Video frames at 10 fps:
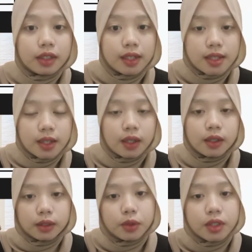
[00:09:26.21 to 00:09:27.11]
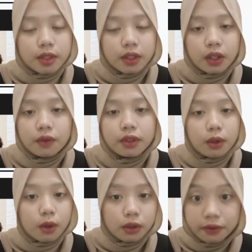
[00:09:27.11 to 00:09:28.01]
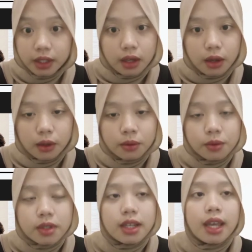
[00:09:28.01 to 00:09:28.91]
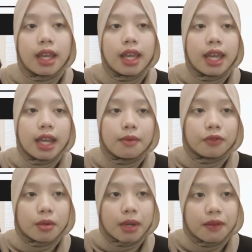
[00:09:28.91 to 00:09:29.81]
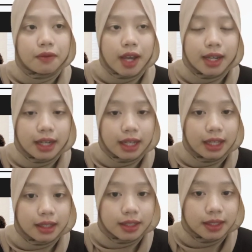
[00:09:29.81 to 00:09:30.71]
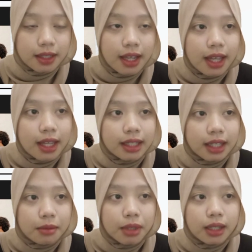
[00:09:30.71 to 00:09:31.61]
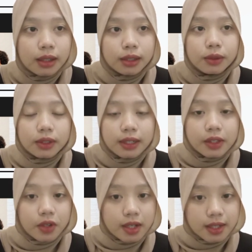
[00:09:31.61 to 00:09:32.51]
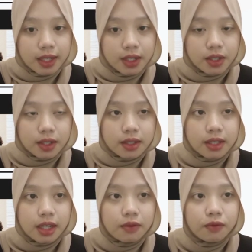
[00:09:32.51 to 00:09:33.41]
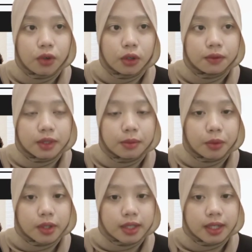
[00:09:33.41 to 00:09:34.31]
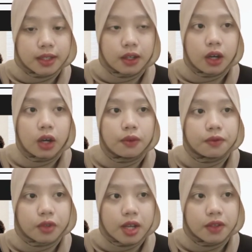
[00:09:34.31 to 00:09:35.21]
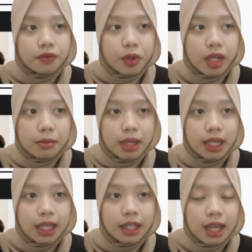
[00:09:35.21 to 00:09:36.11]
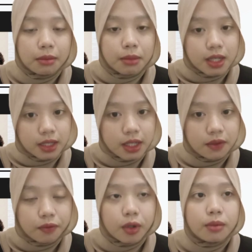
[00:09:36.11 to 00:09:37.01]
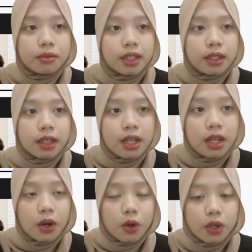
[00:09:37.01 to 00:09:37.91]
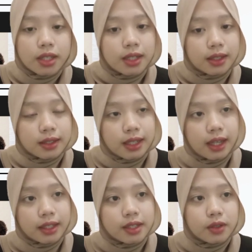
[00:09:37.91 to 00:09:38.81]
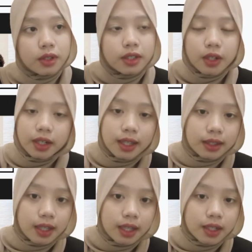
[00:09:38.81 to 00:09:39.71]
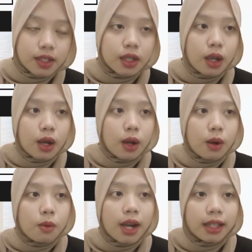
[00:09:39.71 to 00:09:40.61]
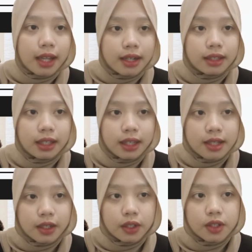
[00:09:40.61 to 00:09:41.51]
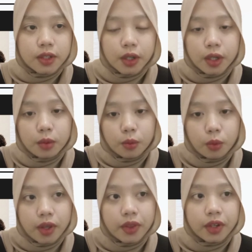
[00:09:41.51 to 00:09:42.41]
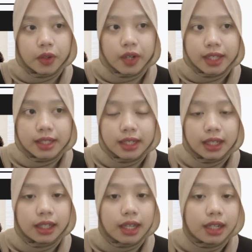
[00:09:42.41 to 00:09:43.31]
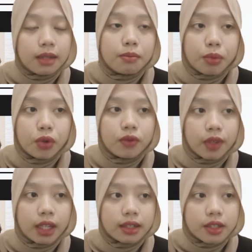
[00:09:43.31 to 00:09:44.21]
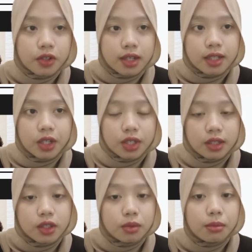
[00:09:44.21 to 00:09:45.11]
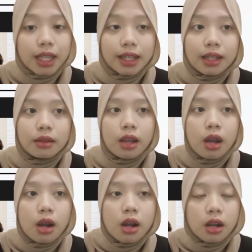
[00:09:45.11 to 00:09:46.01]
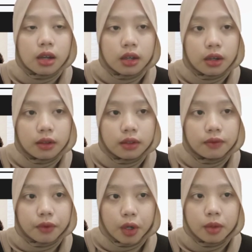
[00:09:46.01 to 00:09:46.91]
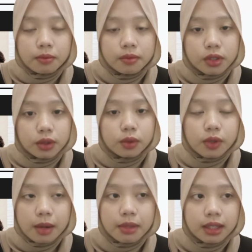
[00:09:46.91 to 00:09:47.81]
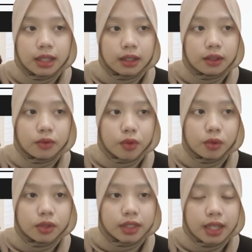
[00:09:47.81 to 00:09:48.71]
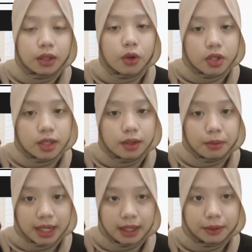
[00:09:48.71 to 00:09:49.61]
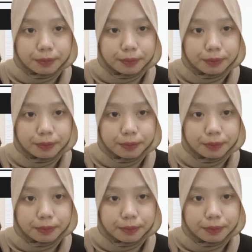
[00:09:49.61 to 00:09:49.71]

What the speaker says: It's the conclusion of the whole videos. From my findings, it can be concluded that translations involves the process of transferring meaning and message from the original text to the target text, while editing is a concern with correcting and improving the translation to make it conform to grammatical rules and the original meaning.